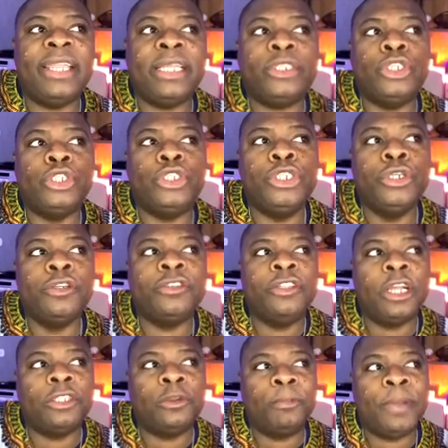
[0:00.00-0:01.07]
you choose not to
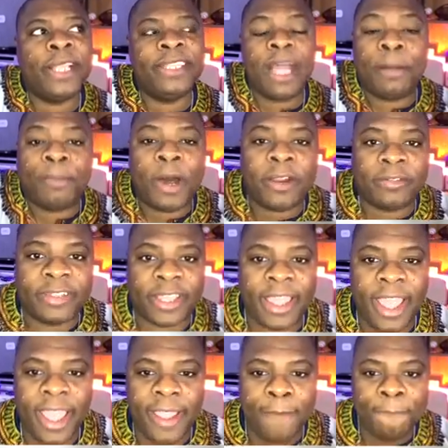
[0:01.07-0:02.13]
play that part of the
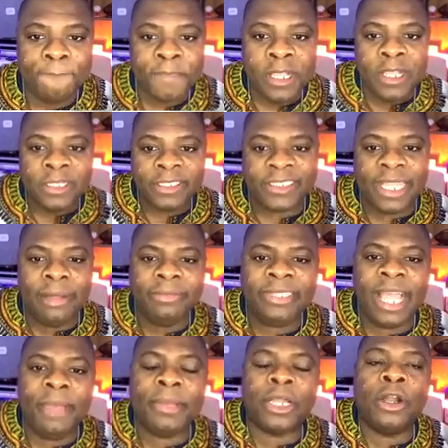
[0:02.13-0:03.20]
game, some time
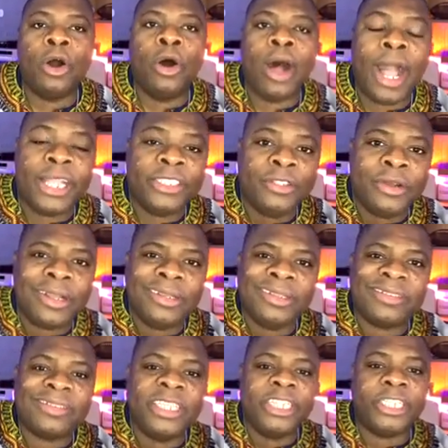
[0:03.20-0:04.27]
ago I took a
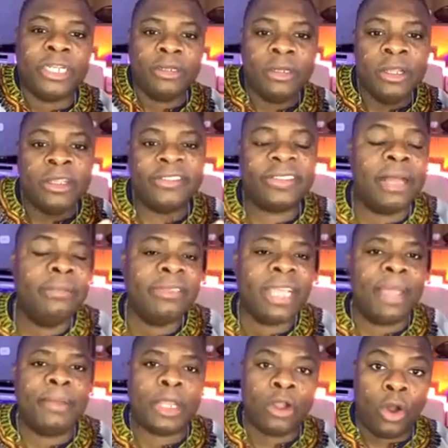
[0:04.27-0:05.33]
decision. Some time
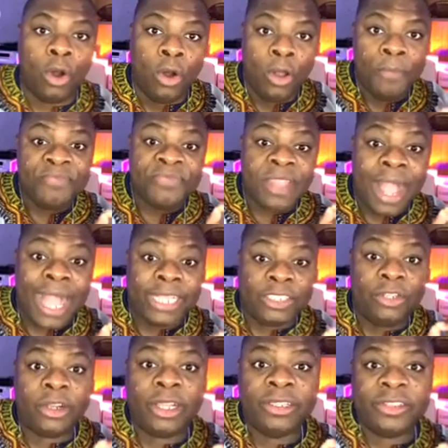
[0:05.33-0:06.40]
ago I took a
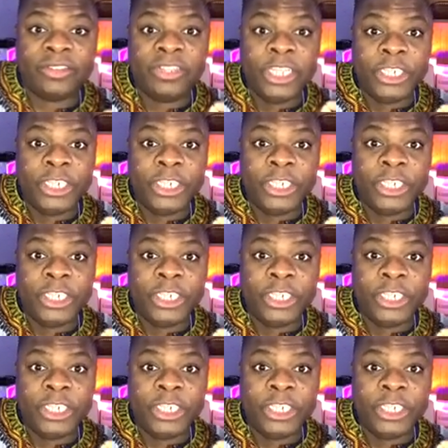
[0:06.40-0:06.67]
decision